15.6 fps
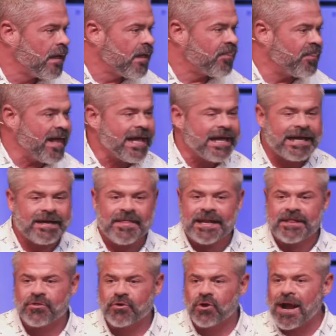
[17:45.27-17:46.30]
thinking that
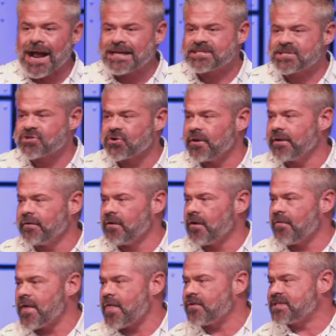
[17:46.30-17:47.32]
if the grass is greener
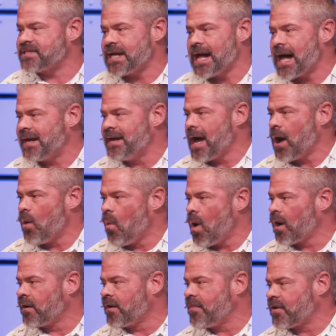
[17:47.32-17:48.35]
on the other side, not
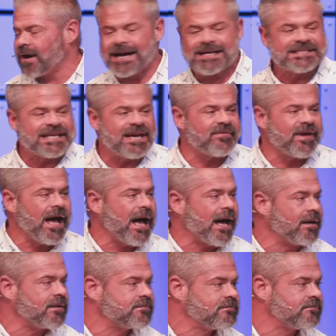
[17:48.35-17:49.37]
watering the grass they've
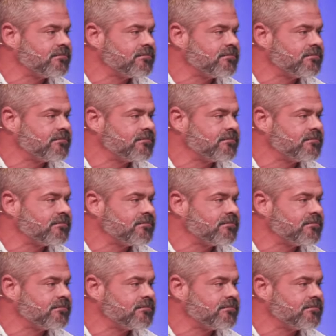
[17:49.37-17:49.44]
got.